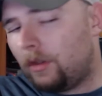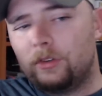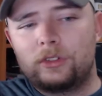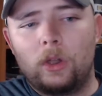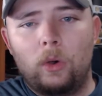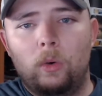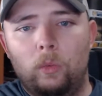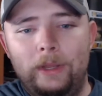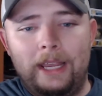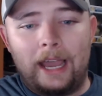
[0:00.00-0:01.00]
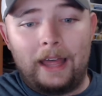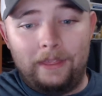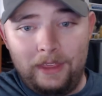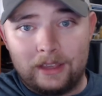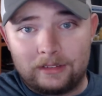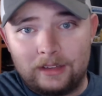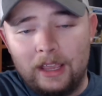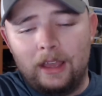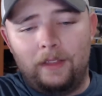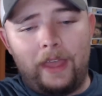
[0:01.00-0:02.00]
So we got this.
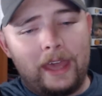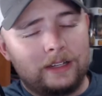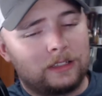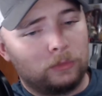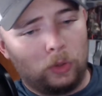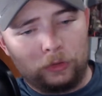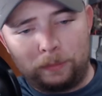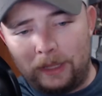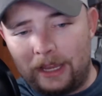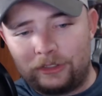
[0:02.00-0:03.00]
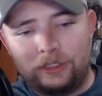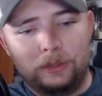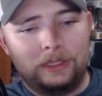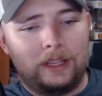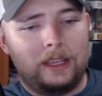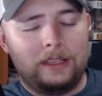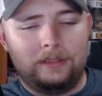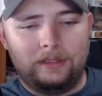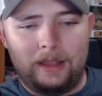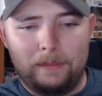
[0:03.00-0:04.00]
They added some gold splash to it.
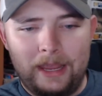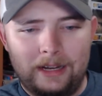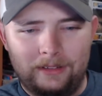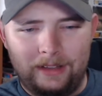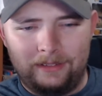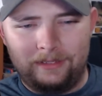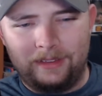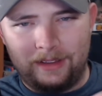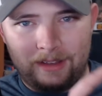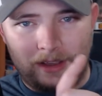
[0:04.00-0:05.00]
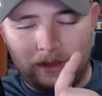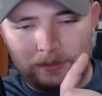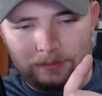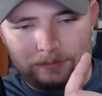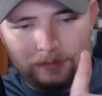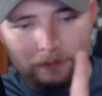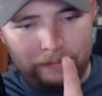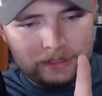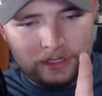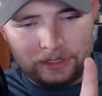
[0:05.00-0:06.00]
They made it, the
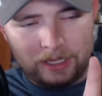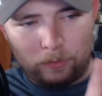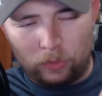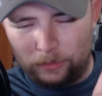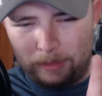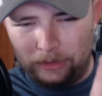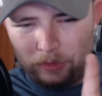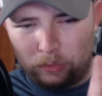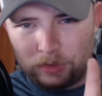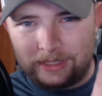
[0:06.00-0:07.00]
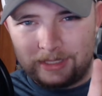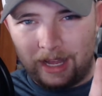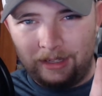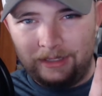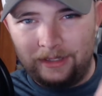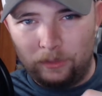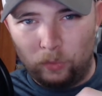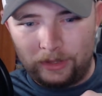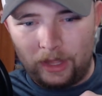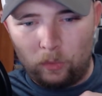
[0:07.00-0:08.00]
fins on the top corner maybe a little more solid than
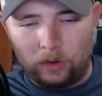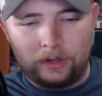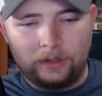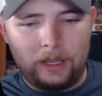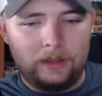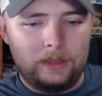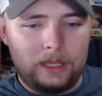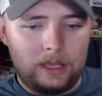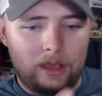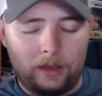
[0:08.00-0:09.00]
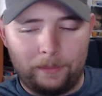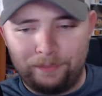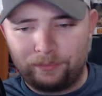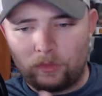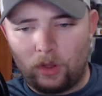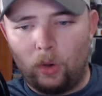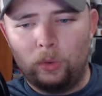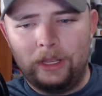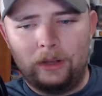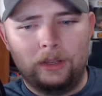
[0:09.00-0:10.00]
what they were in the
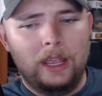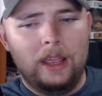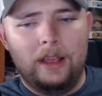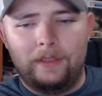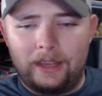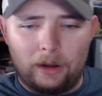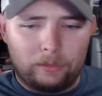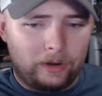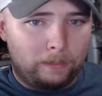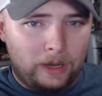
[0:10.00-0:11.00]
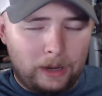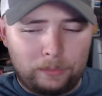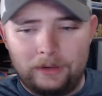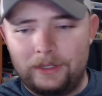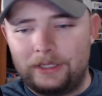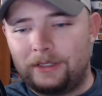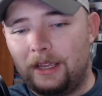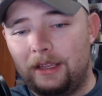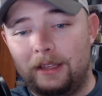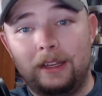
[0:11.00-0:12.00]
old hilt. They got rid of the pop rivets.
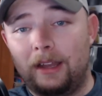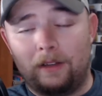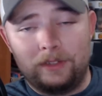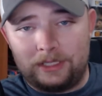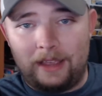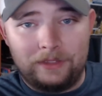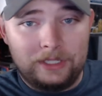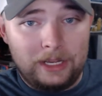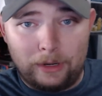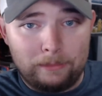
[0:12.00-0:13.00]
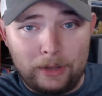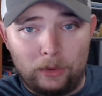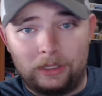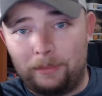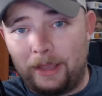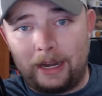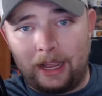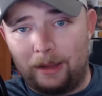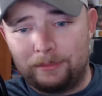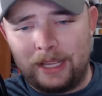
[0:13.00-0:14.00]
It didn't obviously have the D-ring belt clip. It had a
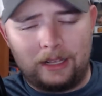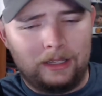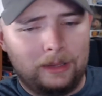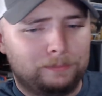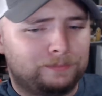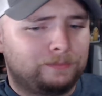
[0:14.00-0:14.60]
Comtech clip.